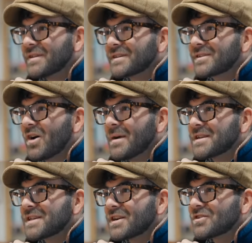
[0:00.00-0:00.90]
in the
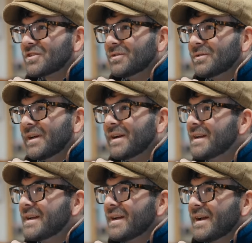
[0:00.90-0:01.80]
comments section who'll
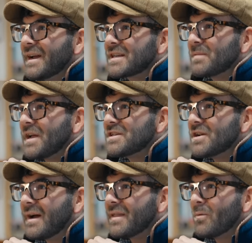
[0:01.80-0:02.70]
explain to
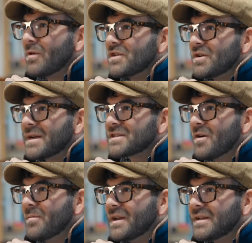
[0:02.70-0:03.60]
you how they won the US
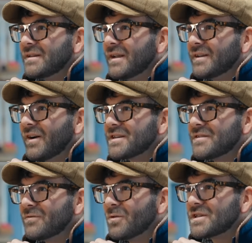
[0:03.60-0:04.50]
Open in
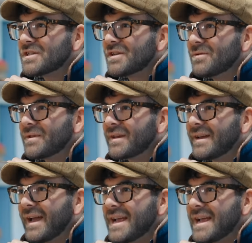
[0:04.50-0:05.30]
1942 with a